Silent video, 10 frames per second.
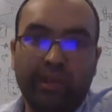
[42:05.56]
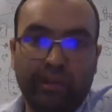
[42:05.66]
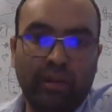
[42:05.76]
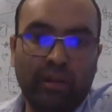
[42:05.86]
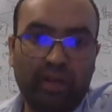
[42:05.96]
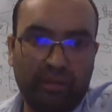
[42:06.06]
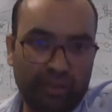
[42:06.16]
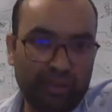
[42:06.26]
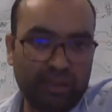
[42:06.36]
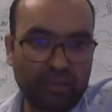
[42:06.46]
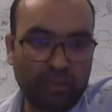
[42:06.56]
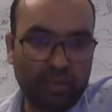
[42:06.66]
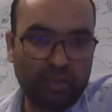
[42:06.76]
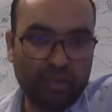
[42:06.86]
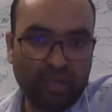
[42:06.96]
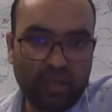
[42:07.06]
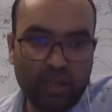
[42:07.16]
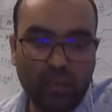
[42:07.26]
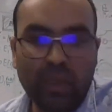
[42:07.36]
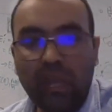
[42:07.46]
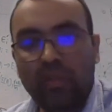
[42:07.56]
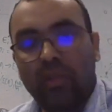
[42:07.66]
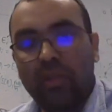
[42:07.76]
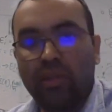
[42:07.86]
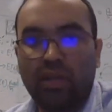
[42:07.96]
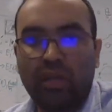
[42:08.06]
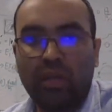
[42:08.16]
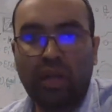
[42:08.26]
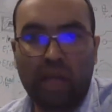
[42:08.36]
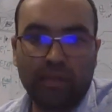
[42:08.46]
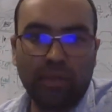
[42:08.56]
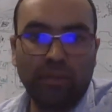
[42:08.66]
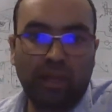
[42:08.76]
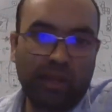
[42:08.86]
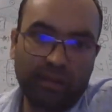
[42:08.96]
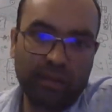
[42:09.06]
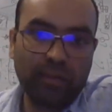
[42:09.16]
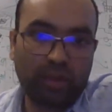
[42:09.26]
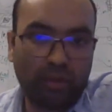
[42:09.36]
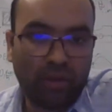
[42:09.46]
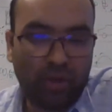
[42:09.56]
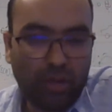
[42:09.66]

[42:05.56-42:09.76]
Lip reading: error in these estimates. So we calculate our absolute errors for